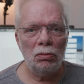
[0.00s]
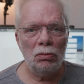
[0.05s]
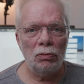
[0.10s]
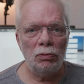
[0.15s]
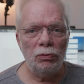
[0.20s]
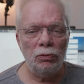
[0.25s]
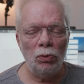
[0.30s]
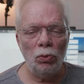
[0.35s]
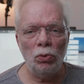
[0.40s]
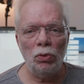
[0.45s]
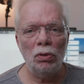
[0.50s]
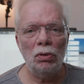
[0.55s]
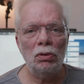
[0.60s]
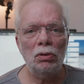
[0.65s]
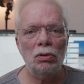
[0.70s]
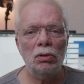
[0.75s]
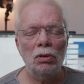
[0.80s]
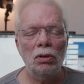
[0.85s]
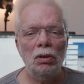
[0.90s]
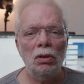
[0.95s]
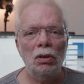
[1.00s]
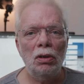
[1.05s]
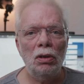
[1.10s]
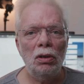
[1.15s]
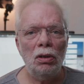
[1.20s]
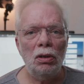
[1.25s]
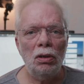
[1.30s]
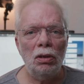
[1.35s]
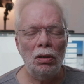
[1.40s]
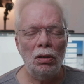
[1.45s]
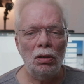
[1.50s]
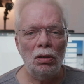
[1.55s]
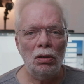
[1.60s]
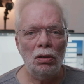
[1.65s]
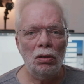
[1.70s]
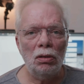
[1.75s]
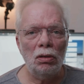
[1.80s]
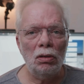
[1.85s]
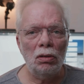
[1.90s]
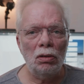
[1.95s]
fluid in
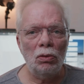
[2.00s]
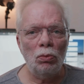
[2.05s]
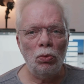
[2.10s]
the